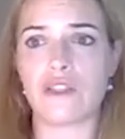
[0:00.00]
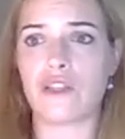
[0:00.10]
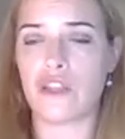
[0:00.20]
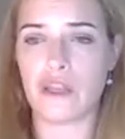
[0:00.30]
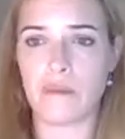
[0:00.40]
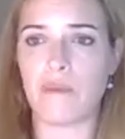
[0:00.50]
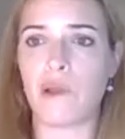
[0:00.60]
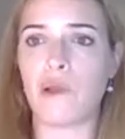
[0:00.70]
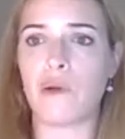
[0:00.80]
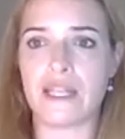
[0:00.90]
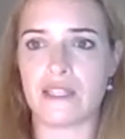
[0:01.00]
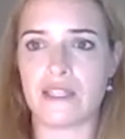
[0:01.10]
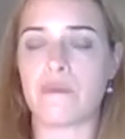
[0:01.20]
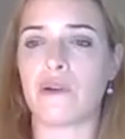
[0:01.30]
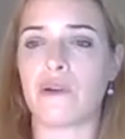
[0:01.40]
the employer's
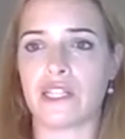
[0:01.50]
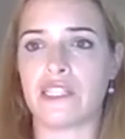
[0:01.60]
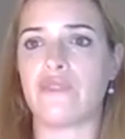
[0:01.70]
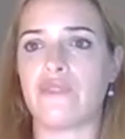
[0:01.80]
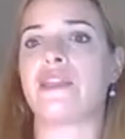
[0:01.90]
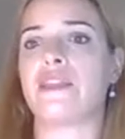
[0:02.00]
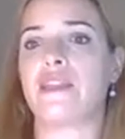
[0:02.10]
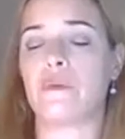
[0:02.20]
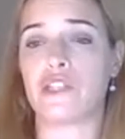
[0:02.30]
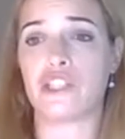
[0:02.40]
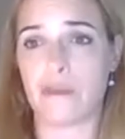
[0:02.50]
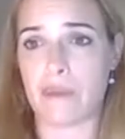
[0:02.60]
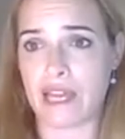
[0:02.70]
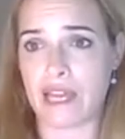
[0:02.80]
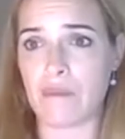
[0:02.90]
prerogative whether they wish to pay
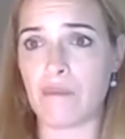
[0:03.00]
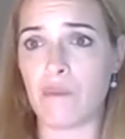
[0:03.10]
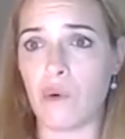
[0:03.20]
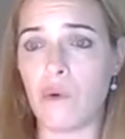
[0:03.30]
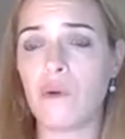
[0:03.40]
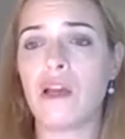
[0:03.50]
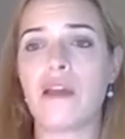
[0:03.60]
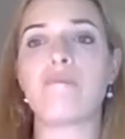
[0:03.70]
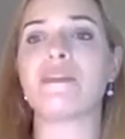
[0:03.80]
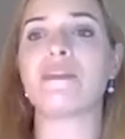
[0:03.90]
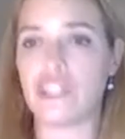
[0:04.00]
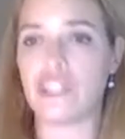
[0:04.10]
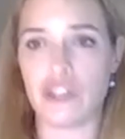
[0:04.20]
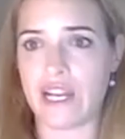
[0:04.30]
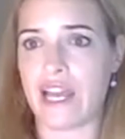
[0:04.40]
them more, but they
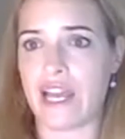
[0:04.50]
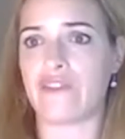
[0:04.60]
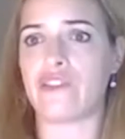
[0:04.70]
don't have to.